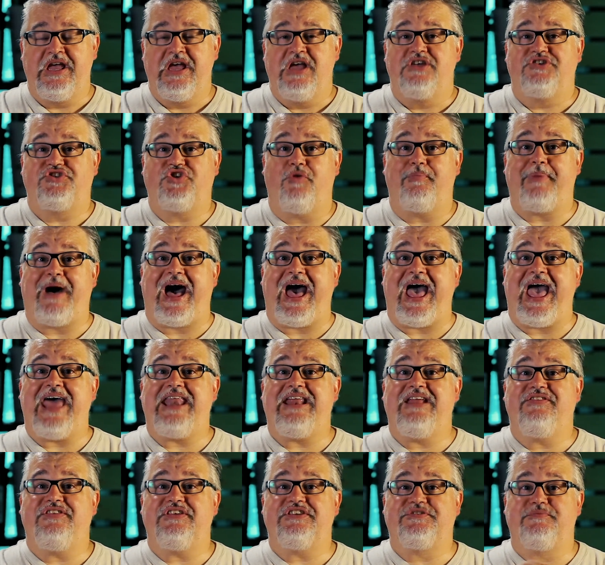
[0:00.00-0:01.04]
So by
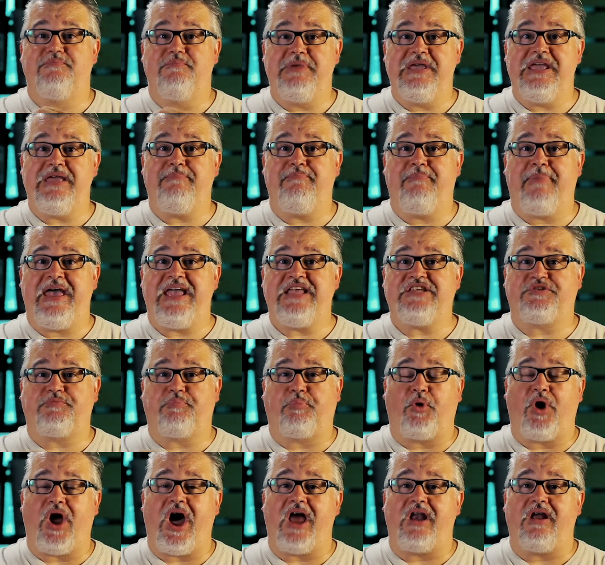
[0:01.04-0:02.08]
adding this meat-based
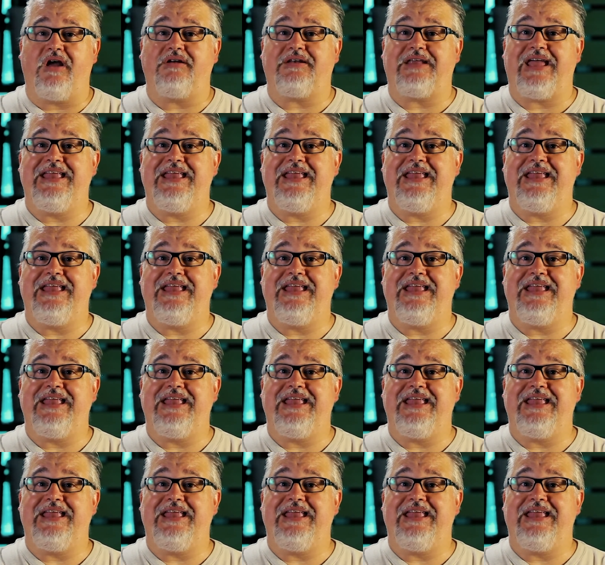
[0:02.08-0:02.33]
product